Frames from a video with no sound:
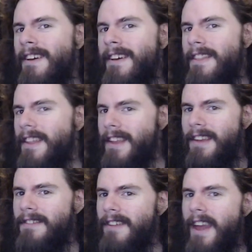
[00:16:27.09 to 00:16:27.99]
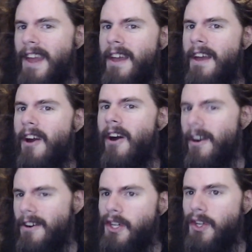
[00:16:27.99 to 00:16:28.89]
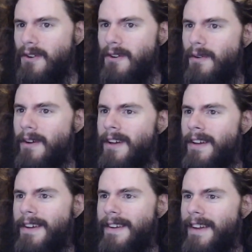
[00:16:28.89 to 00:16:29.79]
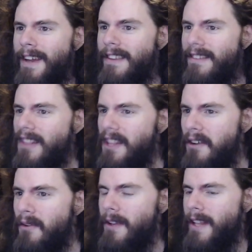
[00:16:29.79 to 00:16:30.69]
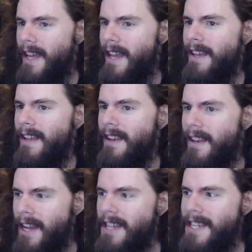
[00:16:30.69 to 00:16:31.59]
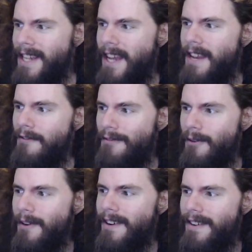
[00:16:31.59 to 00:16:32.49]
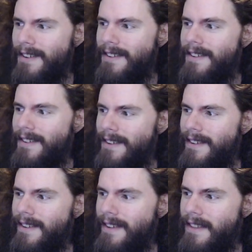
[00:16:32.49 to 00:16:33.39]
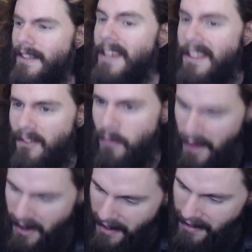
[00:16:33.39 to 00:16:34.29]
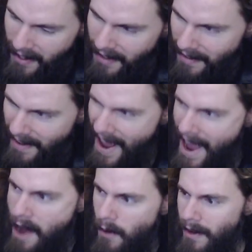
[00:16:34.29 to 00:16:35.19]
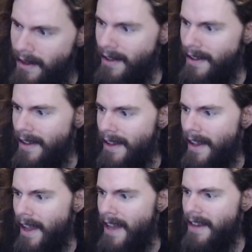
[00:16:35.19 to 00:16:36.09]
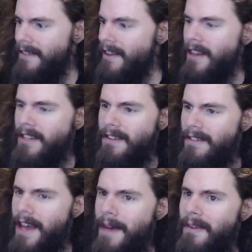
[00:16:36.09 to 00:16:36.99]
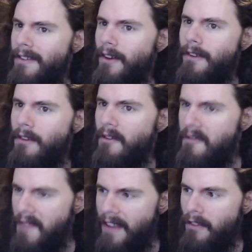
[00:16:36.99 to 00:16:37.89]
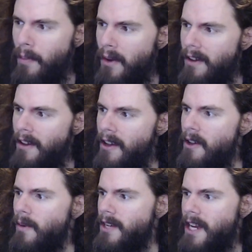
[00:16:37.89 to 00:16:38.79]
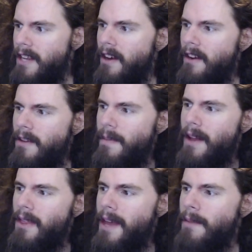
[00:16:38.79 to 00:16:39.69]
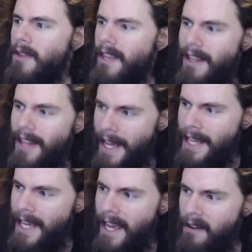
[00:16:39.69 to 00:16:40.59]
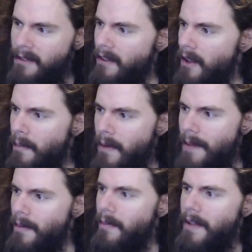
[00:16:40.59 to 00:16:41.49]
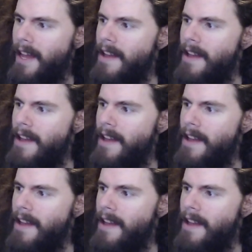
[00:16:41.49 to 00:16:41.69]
that they say aren't true. It's literally 1984. The conspiracy is now. And it's not just them, it's also Facebook, which I talked about them with the Atlantic Council. I'll probably